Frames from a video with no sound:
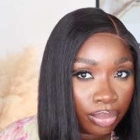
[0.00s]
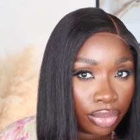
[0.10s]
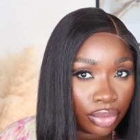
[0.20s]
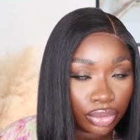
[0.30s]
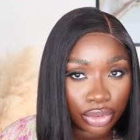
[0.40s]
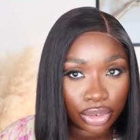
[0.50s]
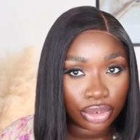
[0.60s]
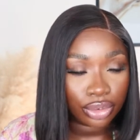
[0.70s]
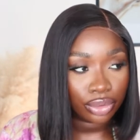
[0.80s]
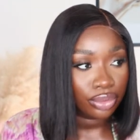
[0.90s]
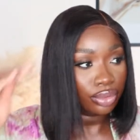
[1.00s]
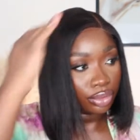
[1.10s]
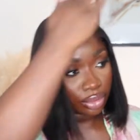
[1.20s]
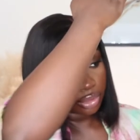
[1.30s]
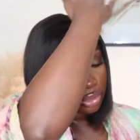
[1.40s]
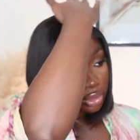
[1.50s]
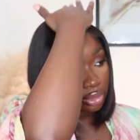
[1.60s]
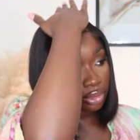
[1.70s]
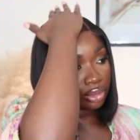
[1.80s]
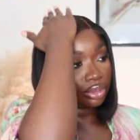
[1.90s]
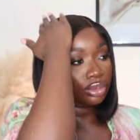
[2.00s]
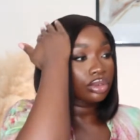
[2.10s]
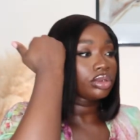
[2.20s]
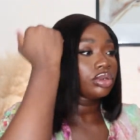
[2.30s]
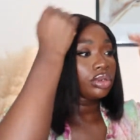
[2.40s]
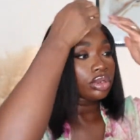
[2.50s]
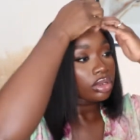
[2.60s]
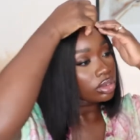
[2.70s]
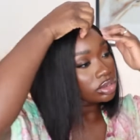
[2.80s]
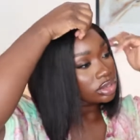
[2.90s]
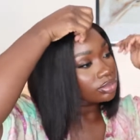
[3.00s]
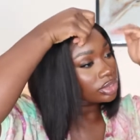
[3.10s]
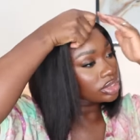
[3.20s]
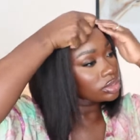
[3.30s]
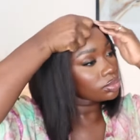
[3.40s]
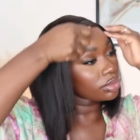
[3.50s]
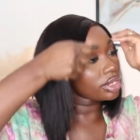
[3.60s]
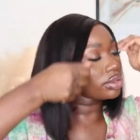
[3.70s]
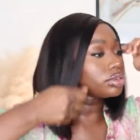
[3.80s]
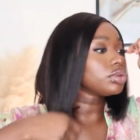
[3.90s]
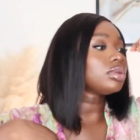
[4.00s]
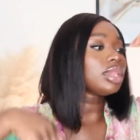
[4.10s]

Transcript: put no glue Got2b spray on your